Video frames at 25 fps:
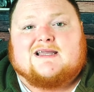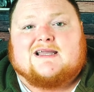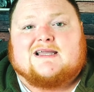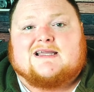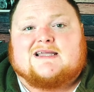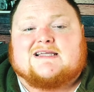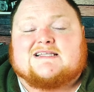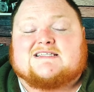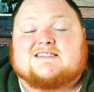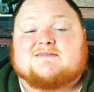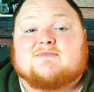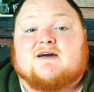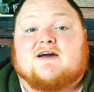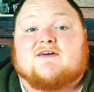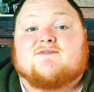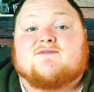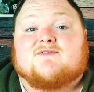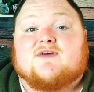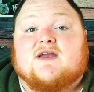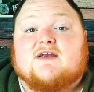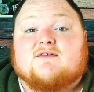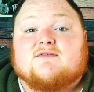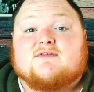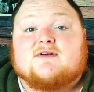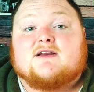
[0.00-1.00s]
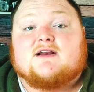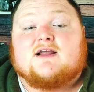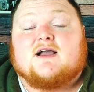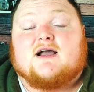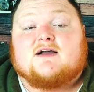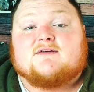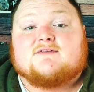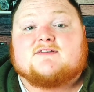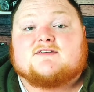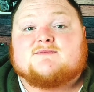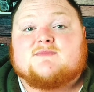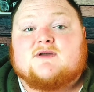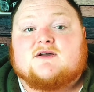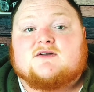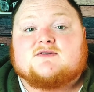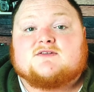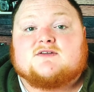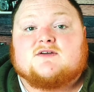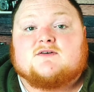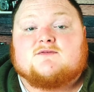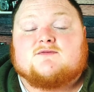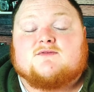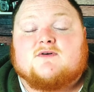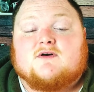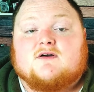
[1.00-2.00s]
It's my favorite I've smelled
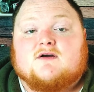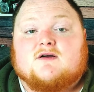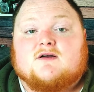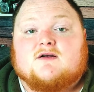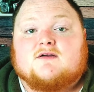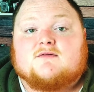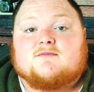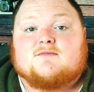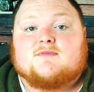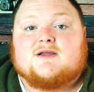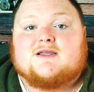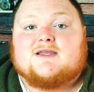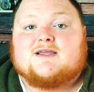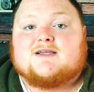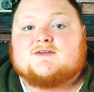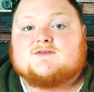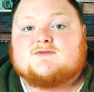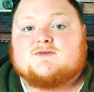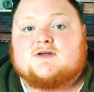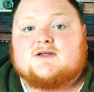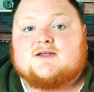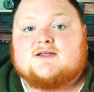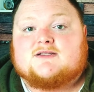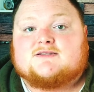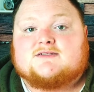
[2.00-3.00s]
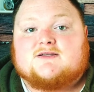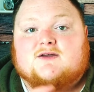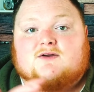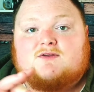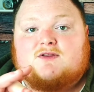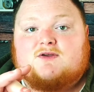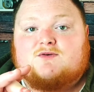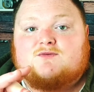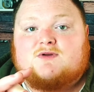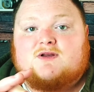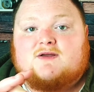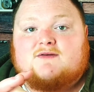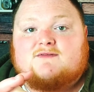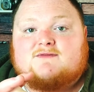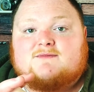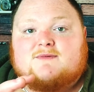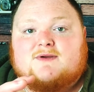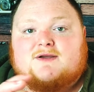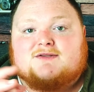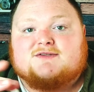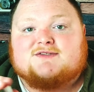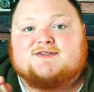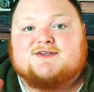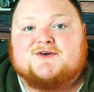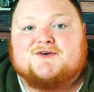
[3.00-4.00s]
so far. But guess what? It's the only one I've
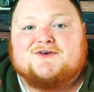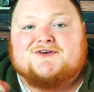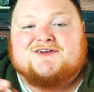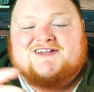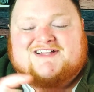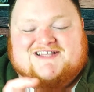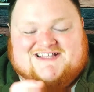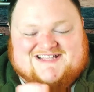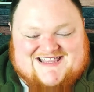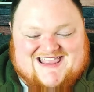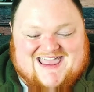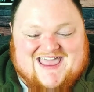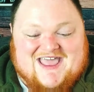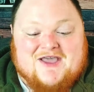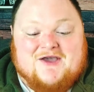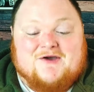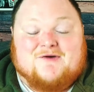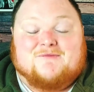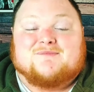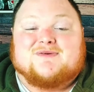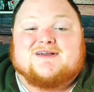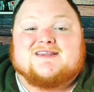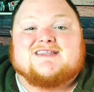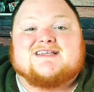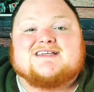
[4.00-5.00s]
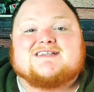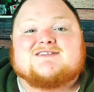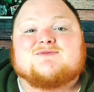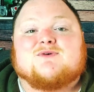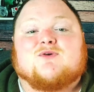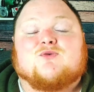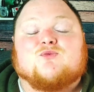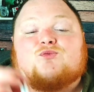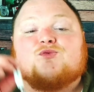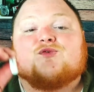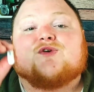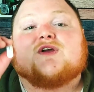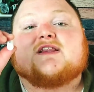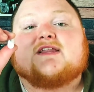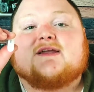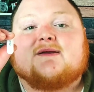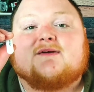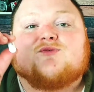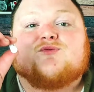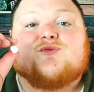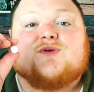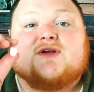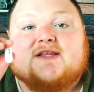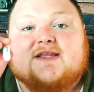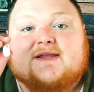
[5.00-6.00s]
smelled. So, but this one really,
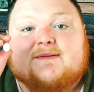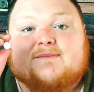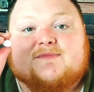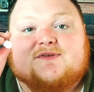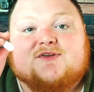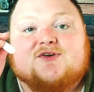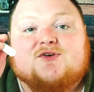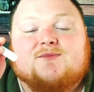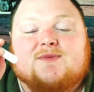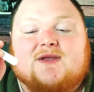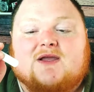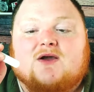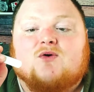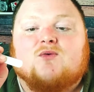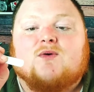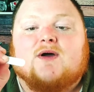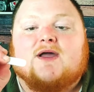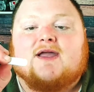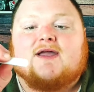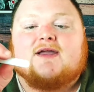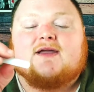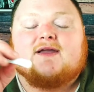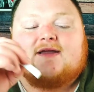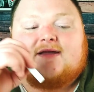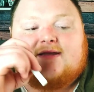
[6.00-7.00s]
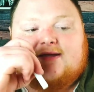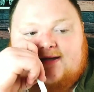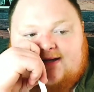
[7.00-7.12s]
really blew me away.